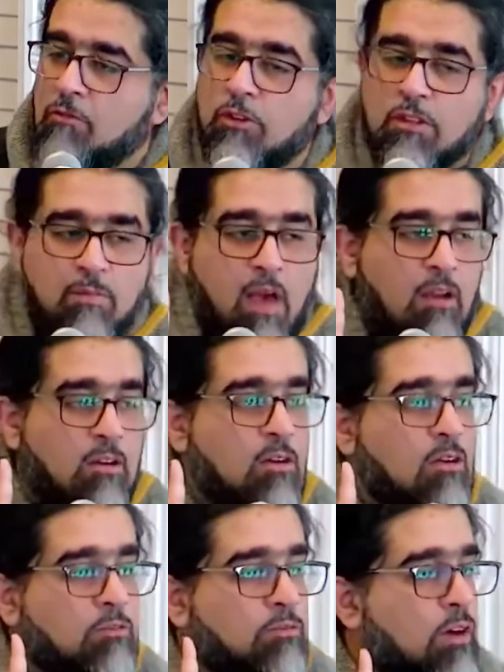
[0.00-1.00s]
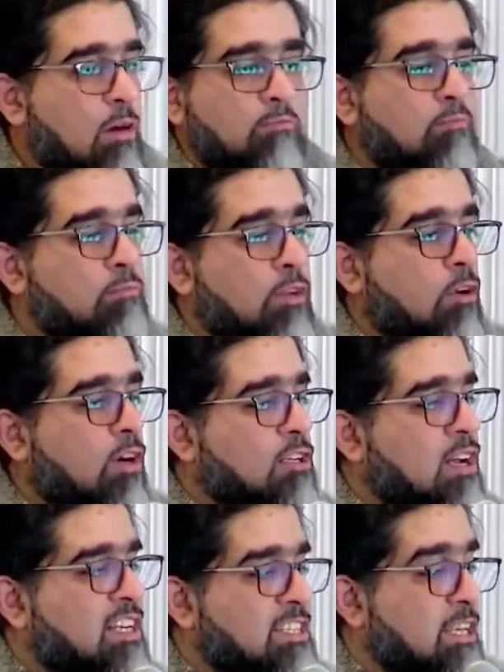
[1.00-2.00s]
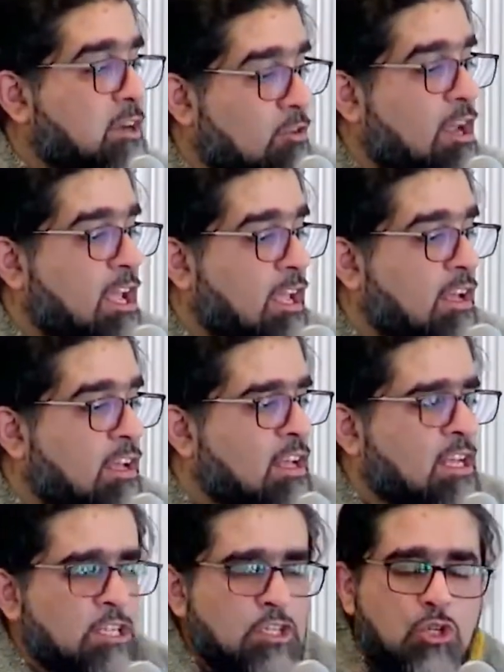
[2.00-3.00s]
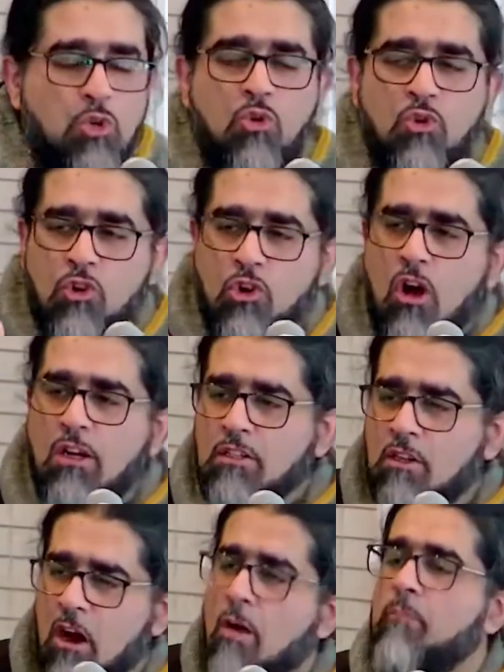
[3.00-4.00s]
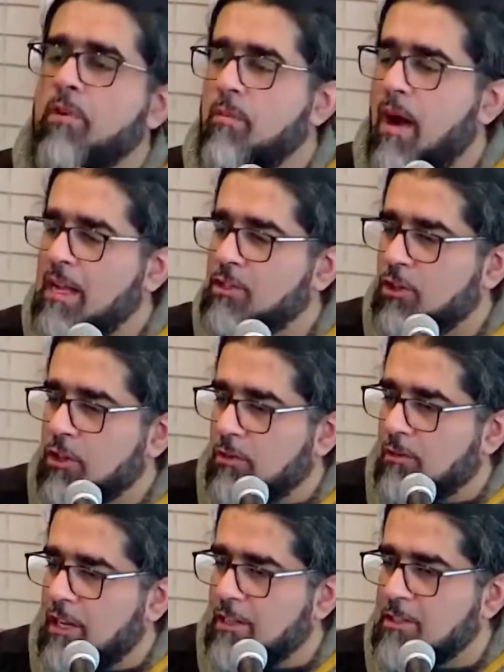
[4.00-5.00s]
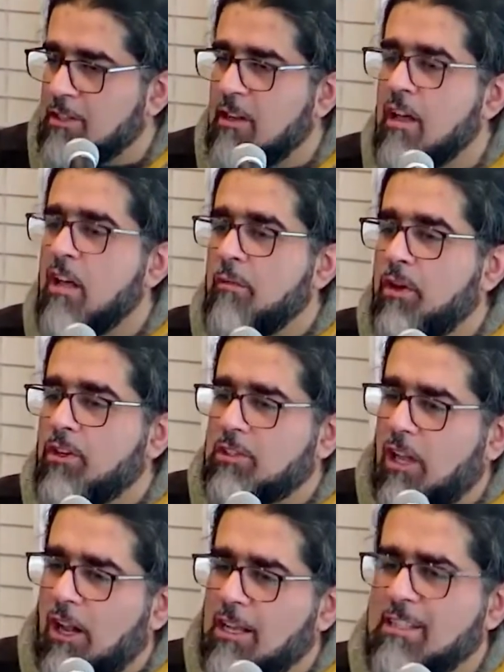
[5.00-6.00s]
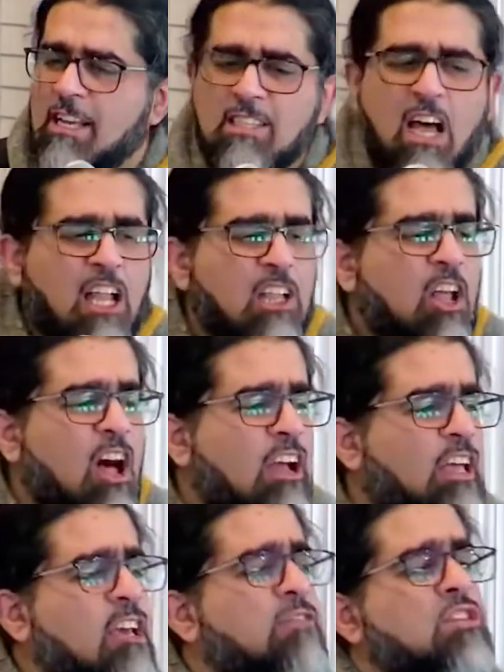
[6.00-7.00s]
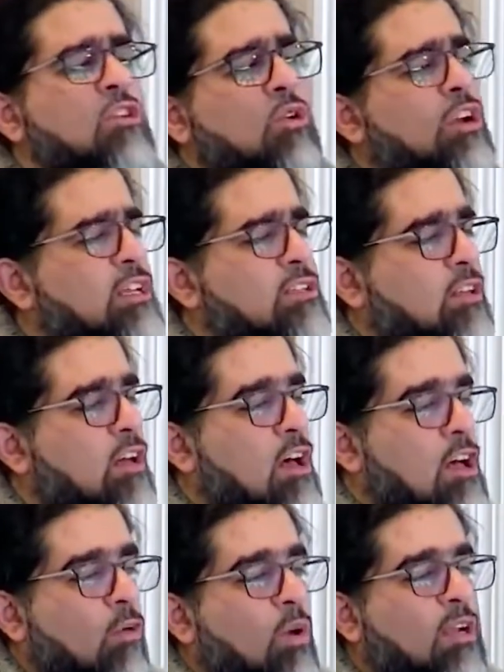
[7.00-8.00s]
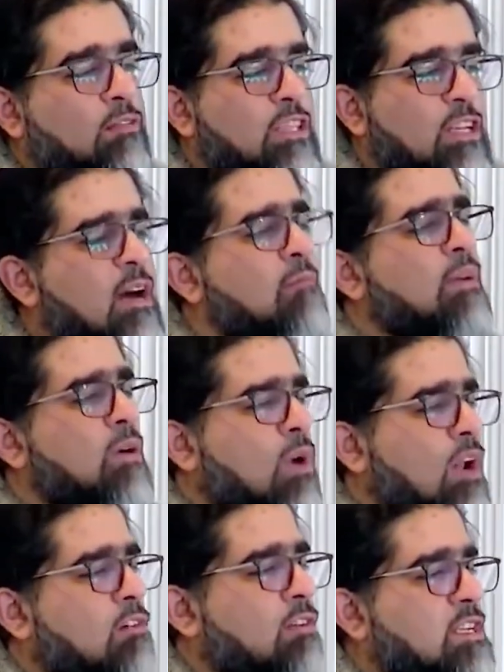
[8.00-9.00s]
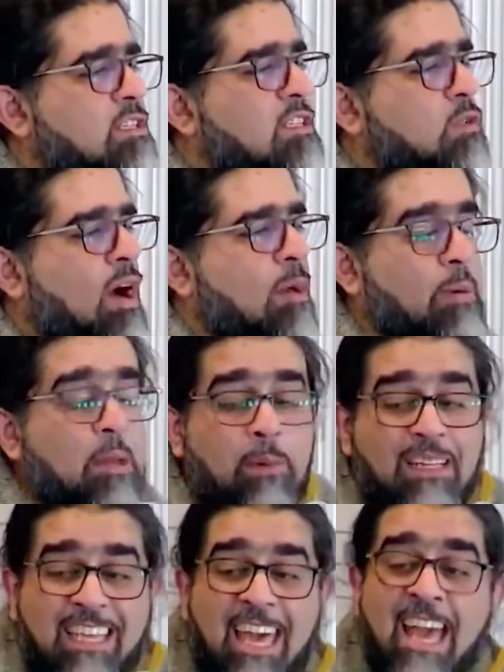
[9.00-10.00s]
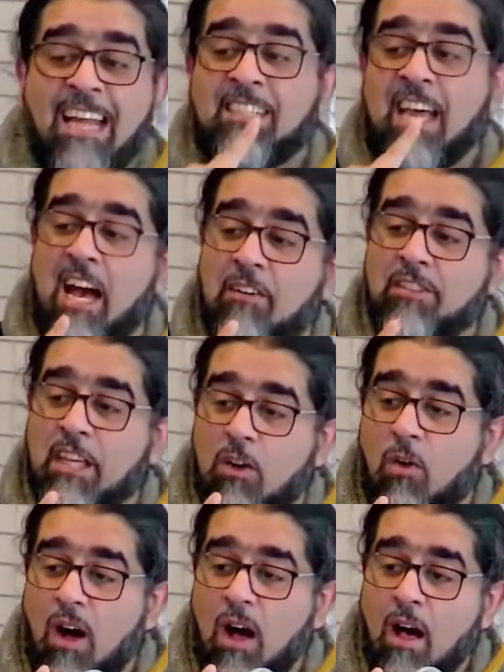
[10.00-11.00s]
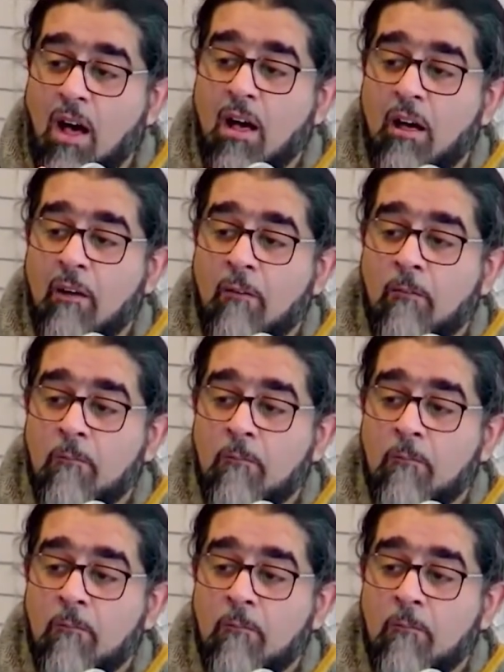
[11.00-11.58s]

for the matter of a degree. Do not compromise on your religion, because Allah says, Allah gives you rizq. One of the number one reasons why people can't have taqwa,